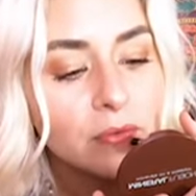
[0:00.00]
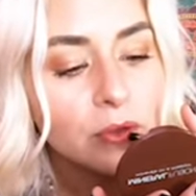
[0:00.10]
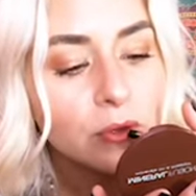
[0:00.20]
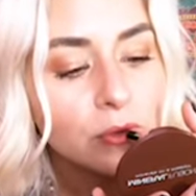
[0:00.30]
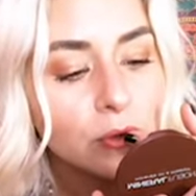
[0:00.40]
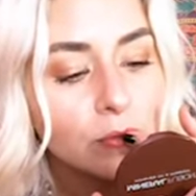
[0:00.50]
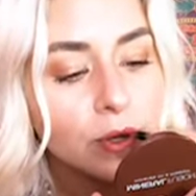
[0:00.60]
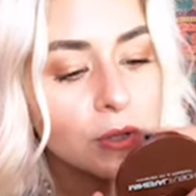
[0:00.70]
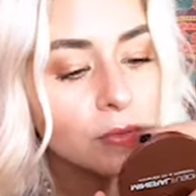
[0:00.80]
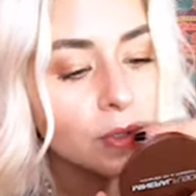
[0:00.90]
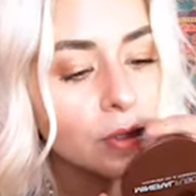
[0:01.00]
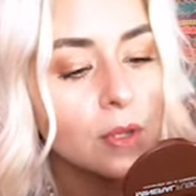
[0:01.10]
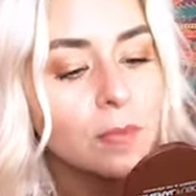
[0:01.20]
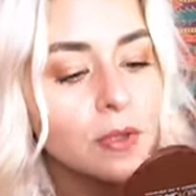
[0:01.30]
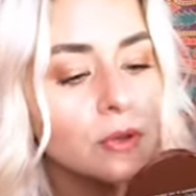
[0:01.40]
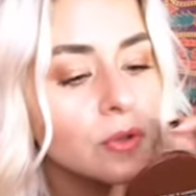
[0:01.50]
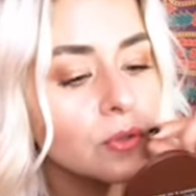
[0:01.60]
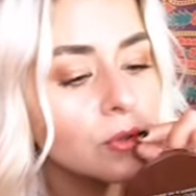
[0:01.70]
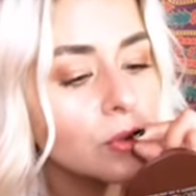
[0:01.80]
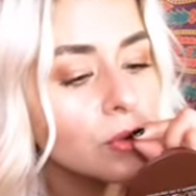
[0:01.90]
I feel like it's gonna bother me. Yep, there it
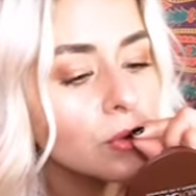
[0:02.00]
is.